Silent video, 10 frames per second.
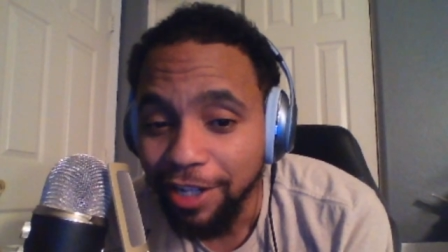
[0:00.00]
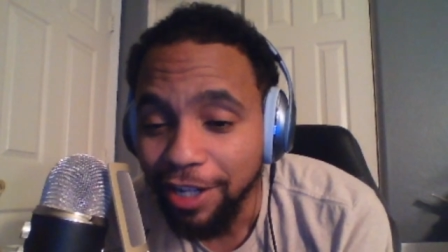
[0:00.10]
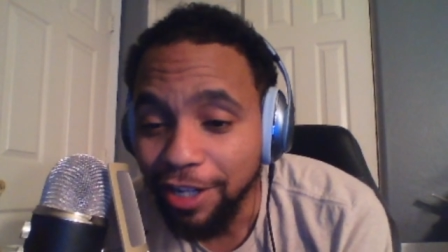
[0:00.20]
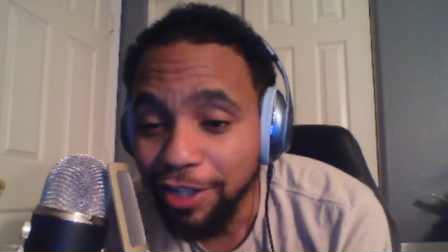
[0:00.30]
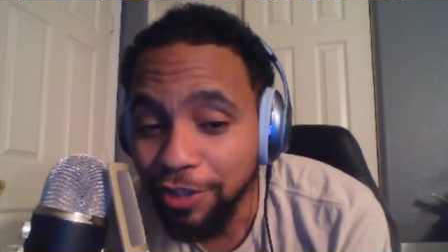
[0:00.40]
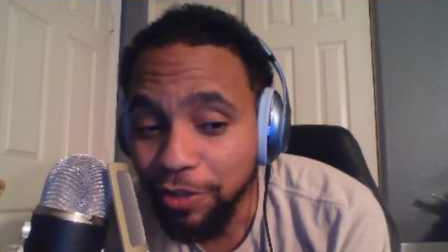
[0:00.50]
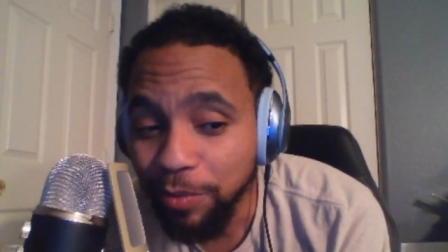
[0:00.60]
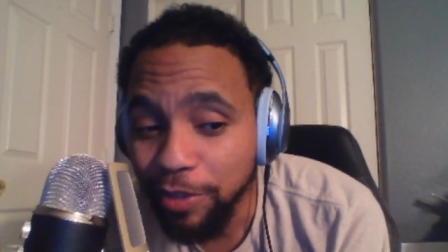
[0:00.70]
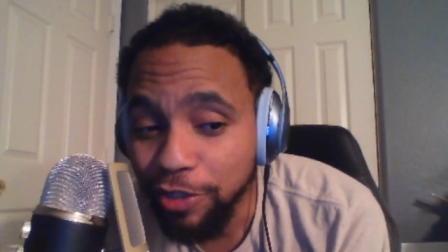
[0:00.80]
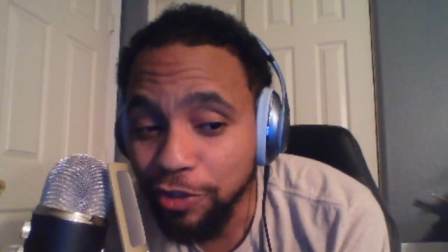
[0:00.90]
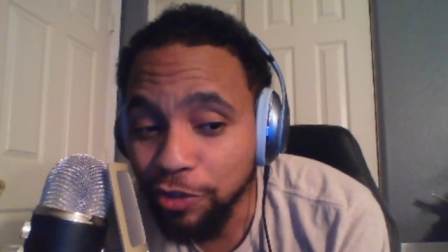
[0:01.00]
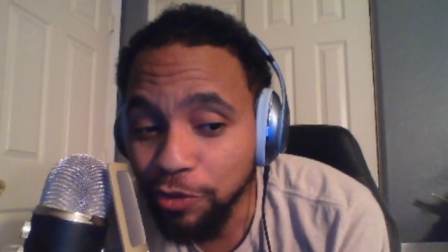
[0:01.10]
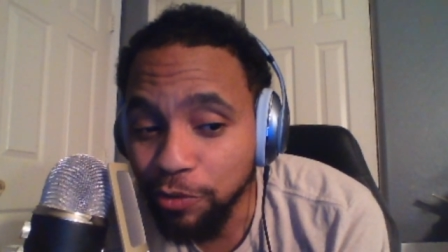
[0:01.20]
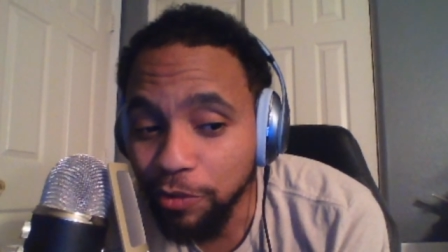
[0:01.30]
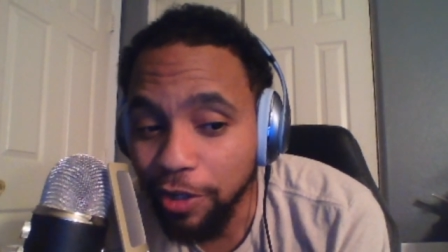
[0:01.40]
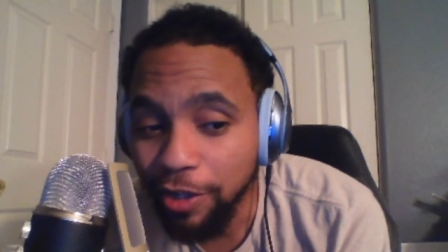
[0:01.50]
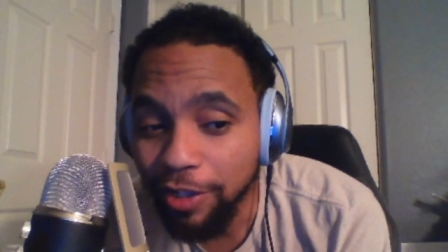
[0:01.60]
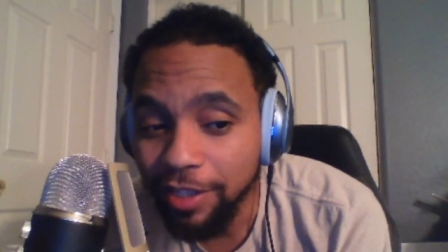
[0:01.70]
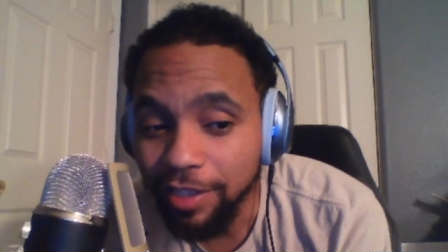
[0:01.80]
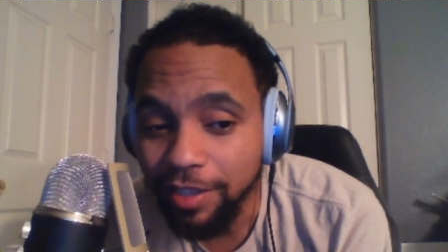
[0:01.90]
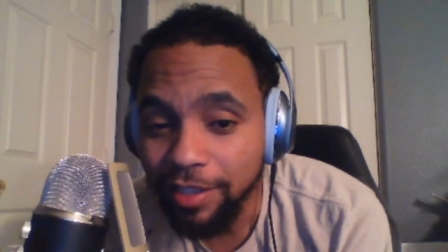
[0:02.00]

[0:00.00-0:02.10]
a little bit too early.